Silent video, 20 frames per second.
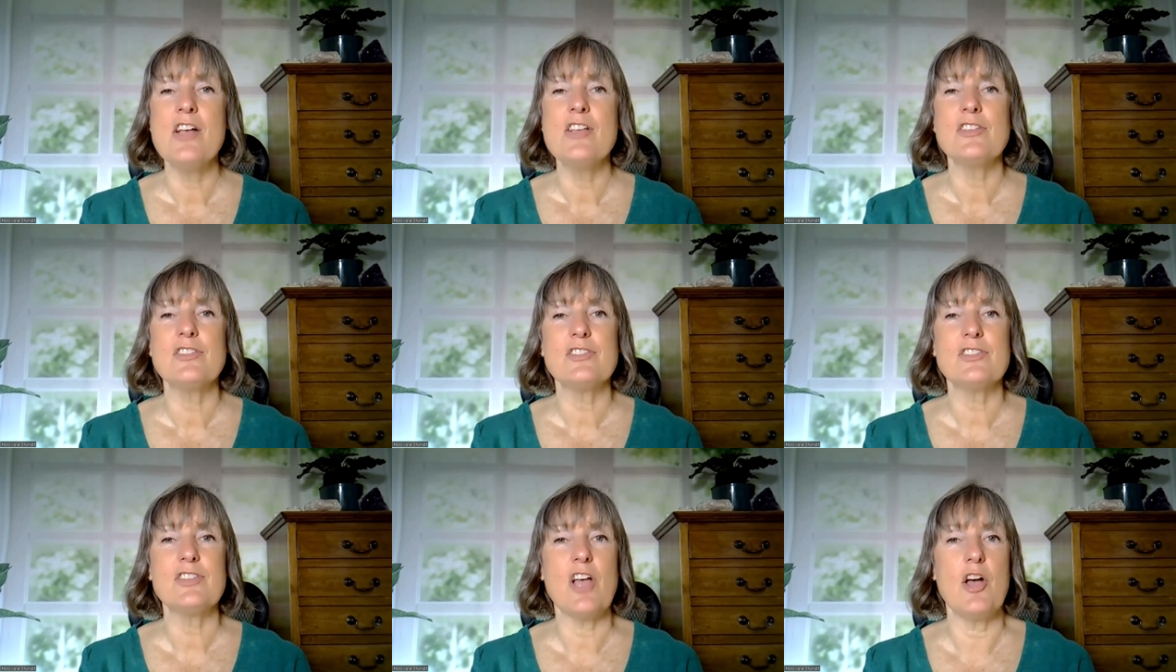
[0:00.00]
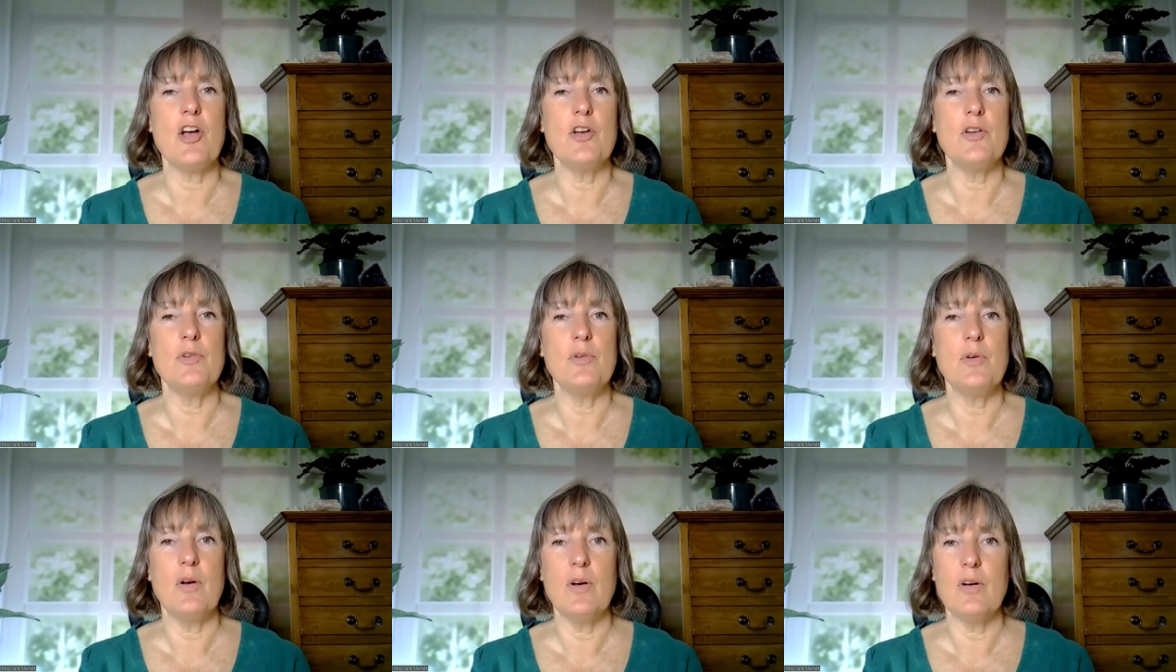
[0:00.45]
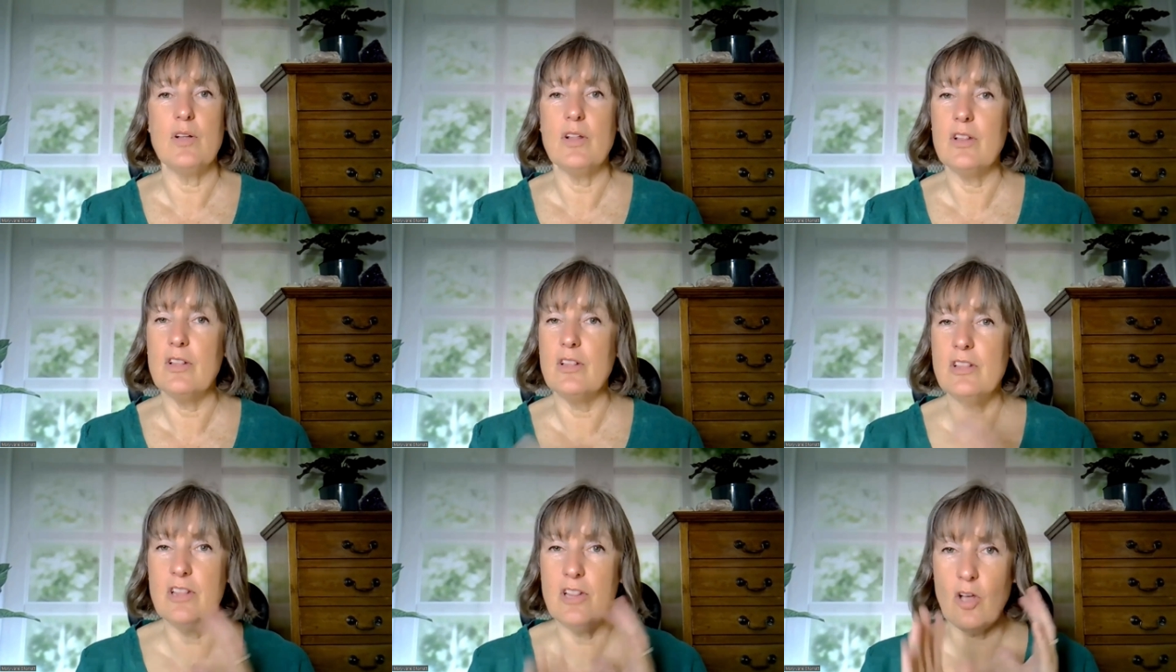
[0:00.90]
So
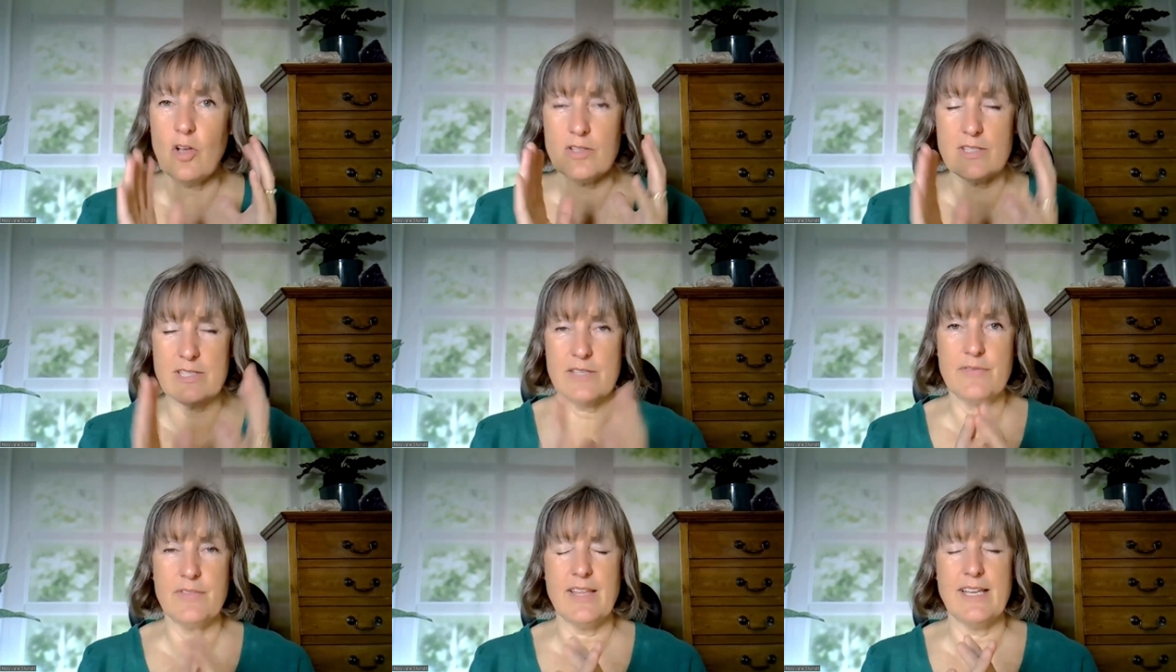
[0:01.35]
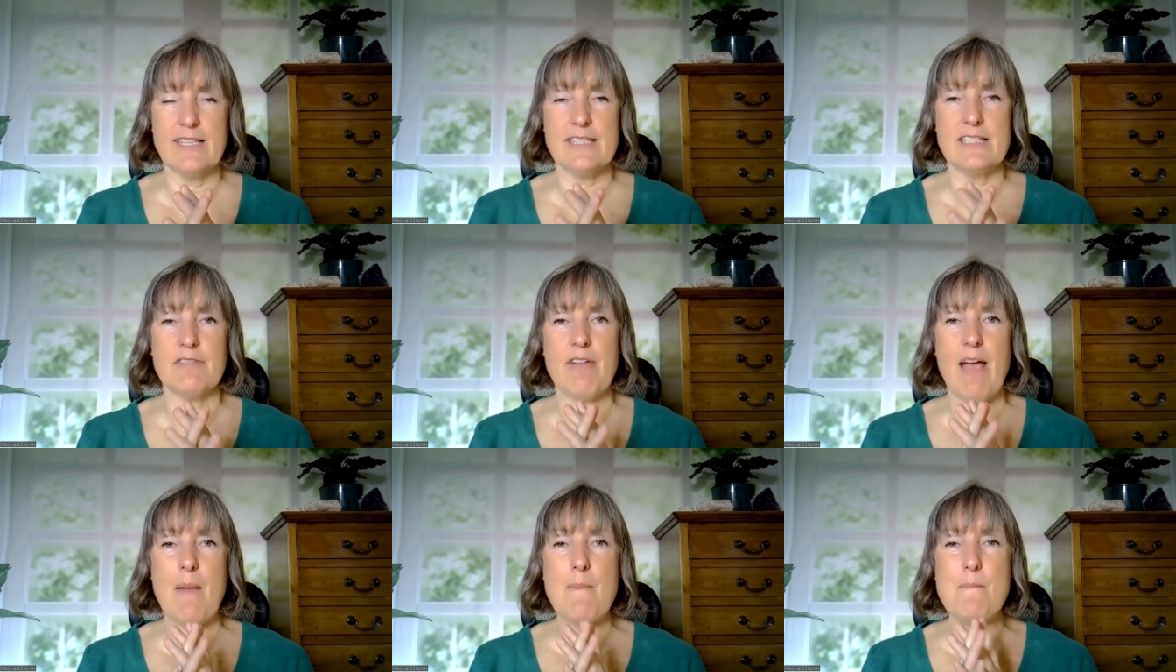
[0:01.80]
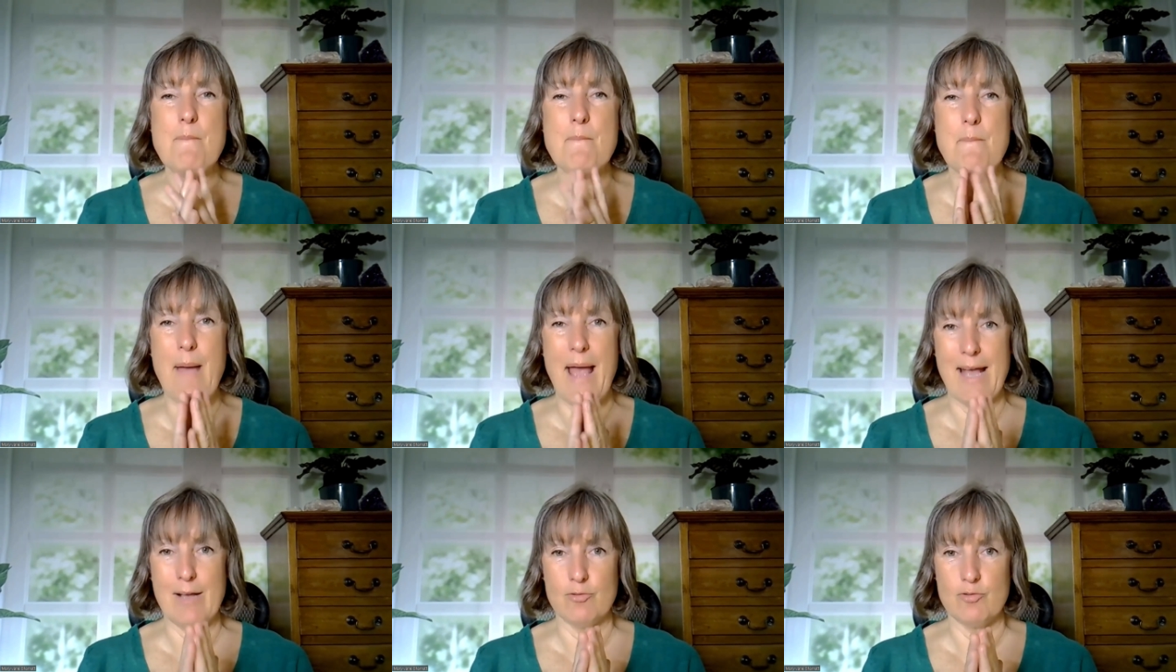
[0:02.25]
lots of things around
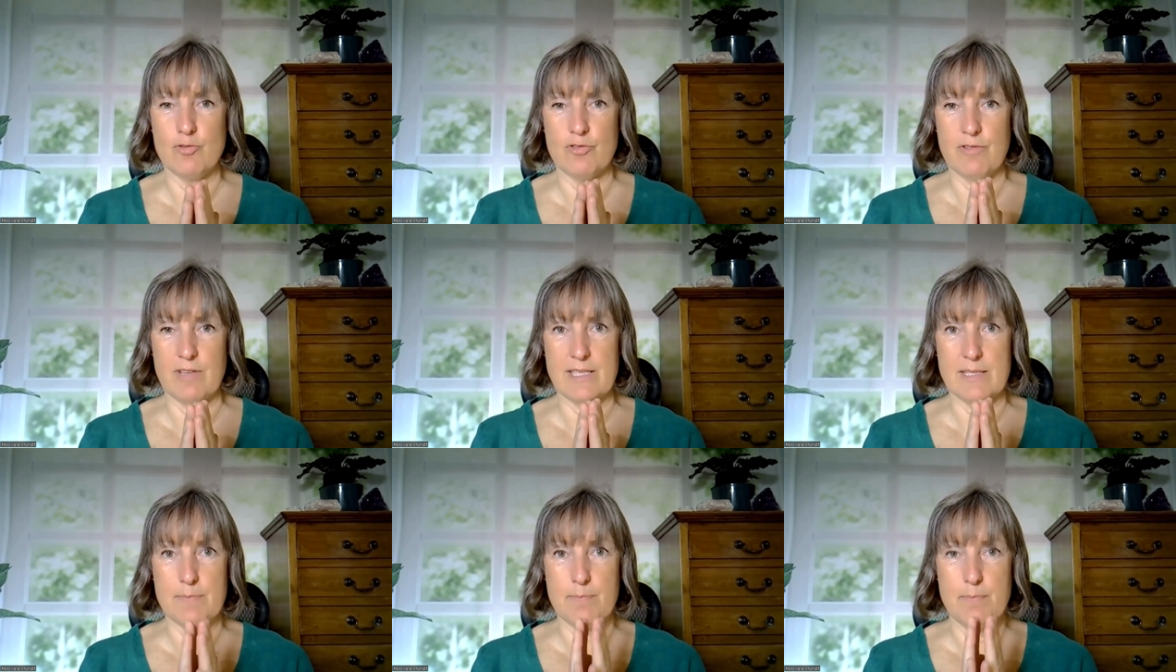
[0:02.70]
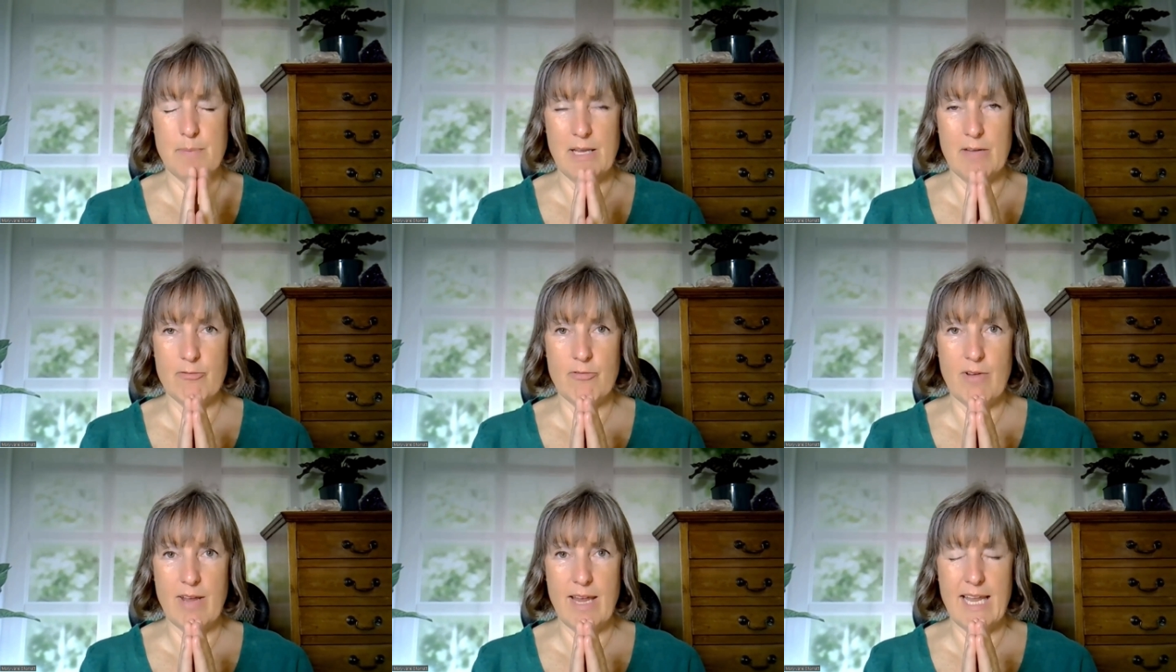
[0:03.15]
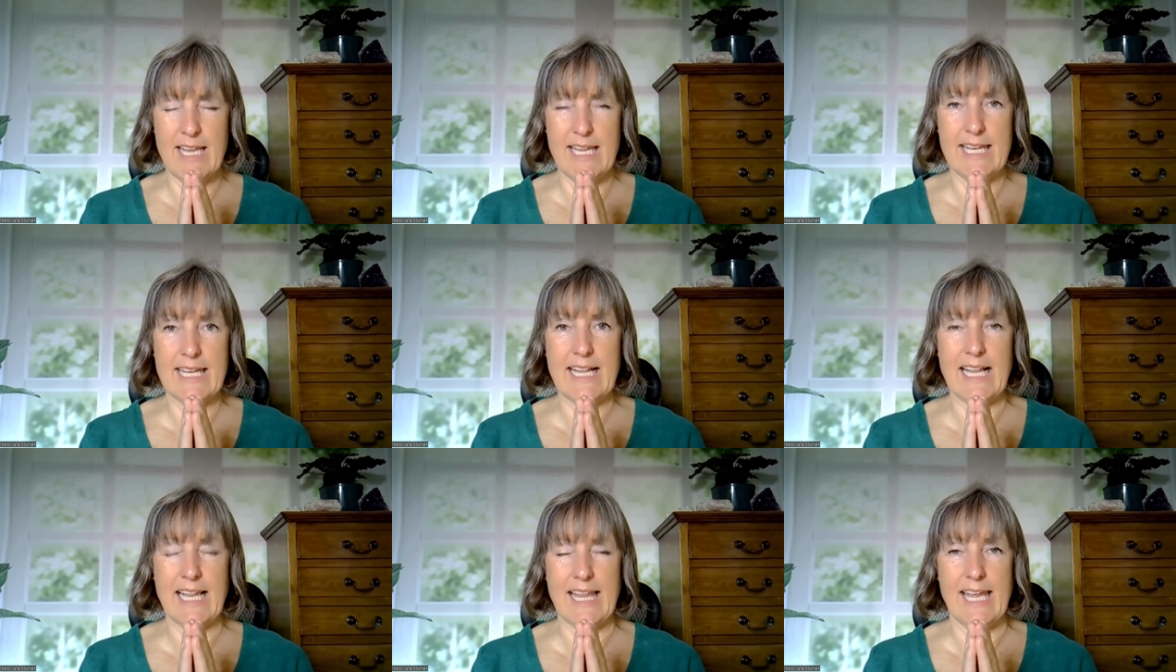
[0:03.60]
boundaries. Be
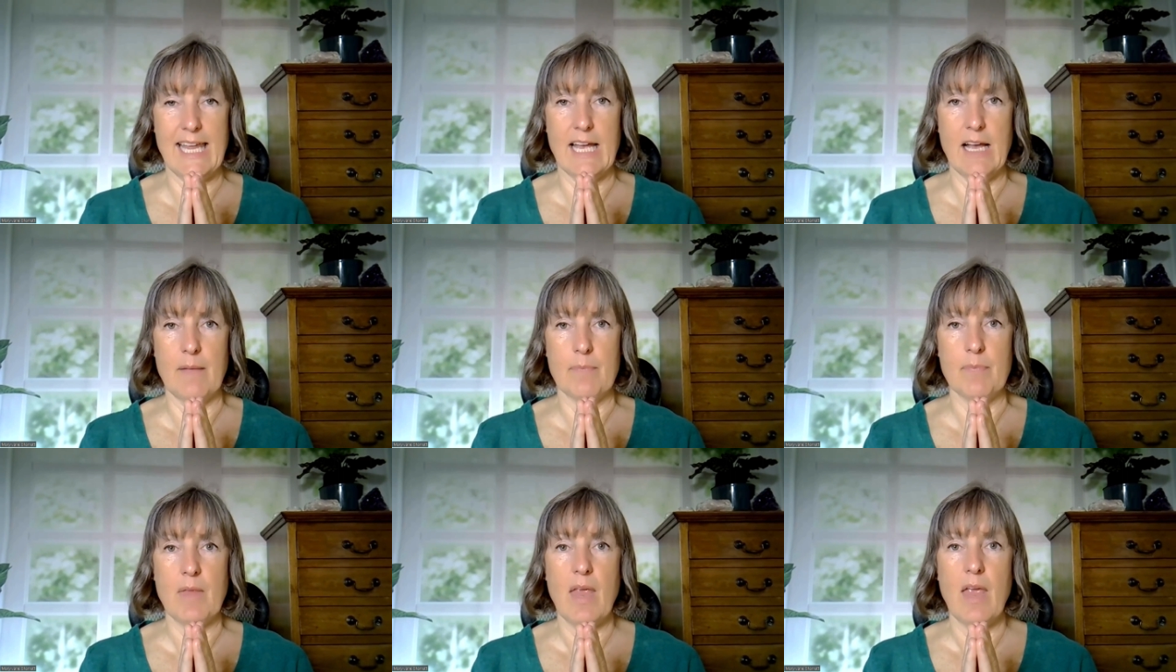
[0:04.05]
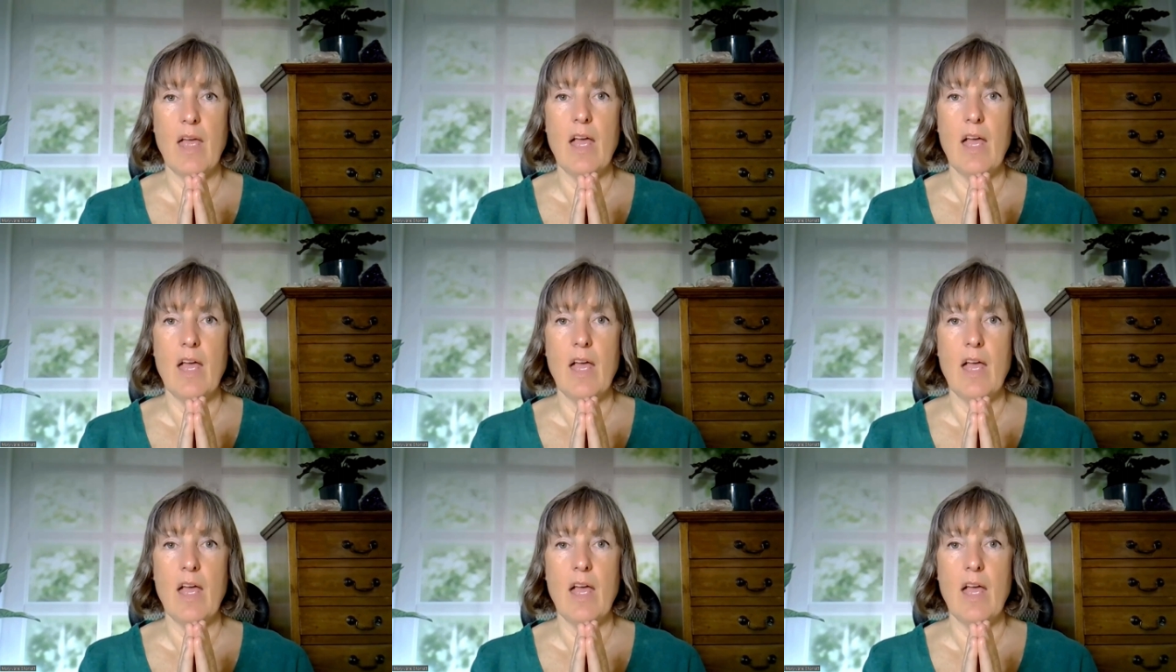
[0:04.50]
really clear.